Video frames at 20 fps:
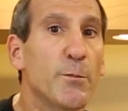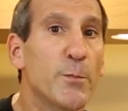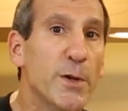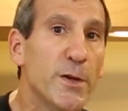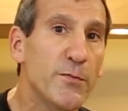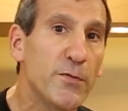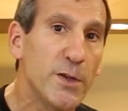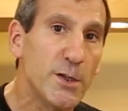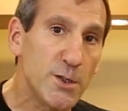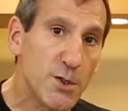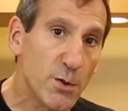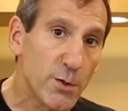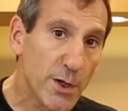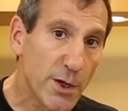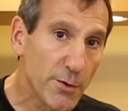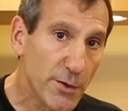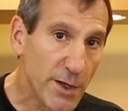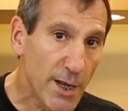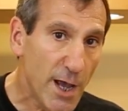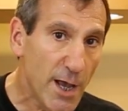But if you do
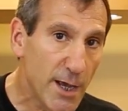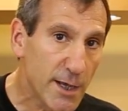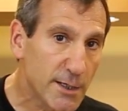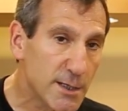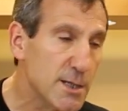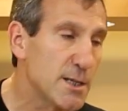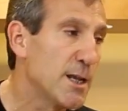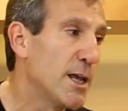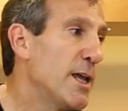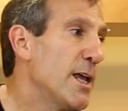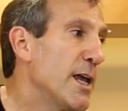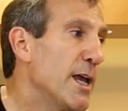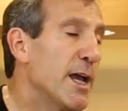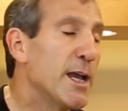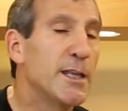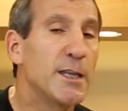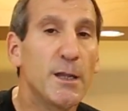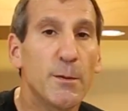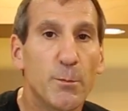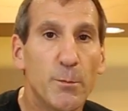go nuts
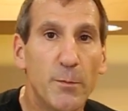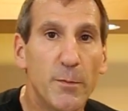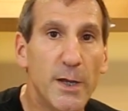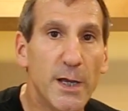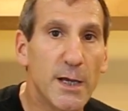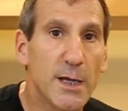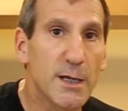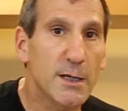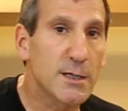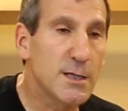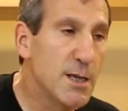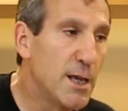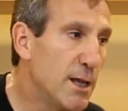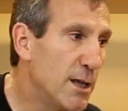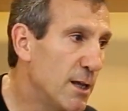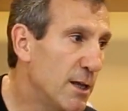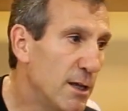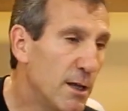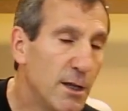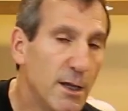and you miss,
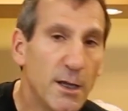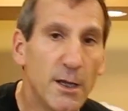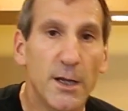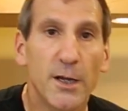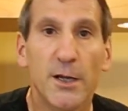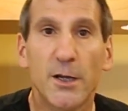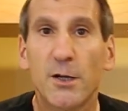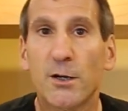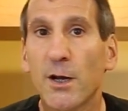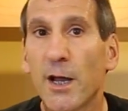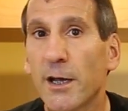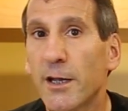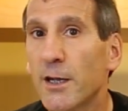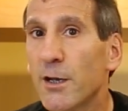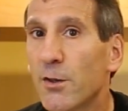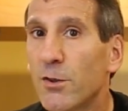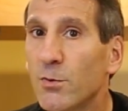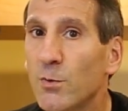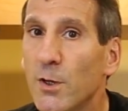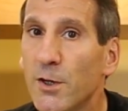you're not going
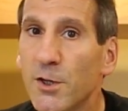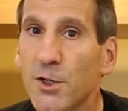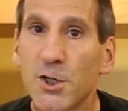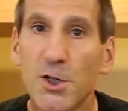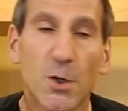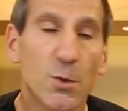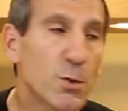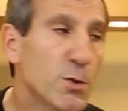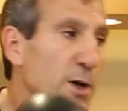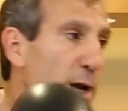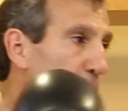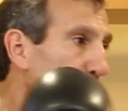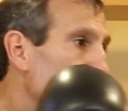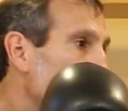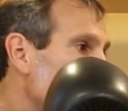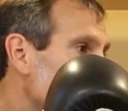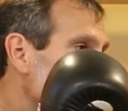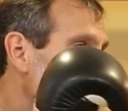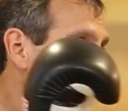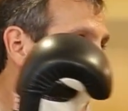to throw your shoulder out
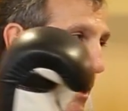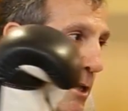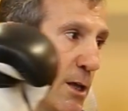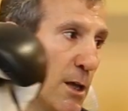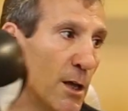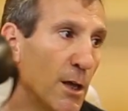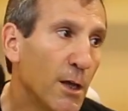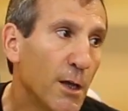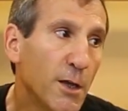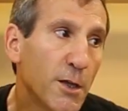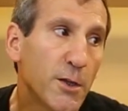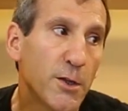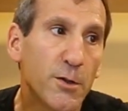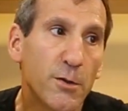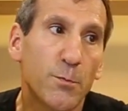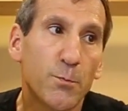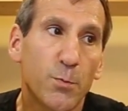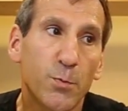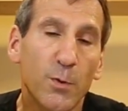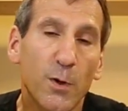because
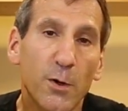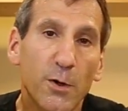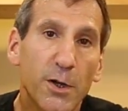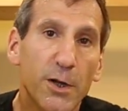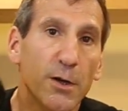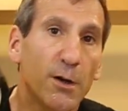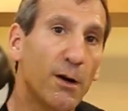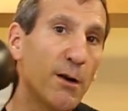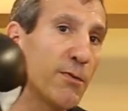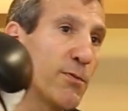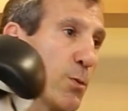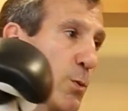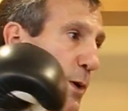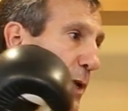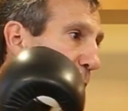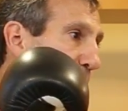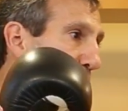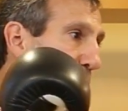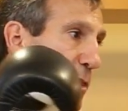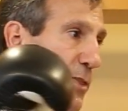you broke it off where
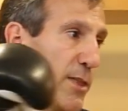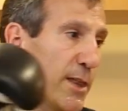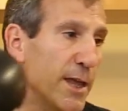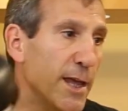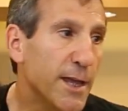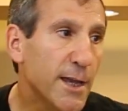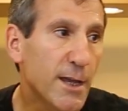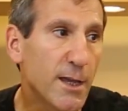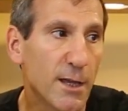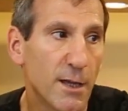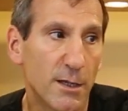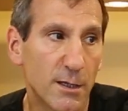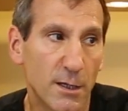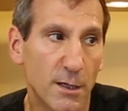you think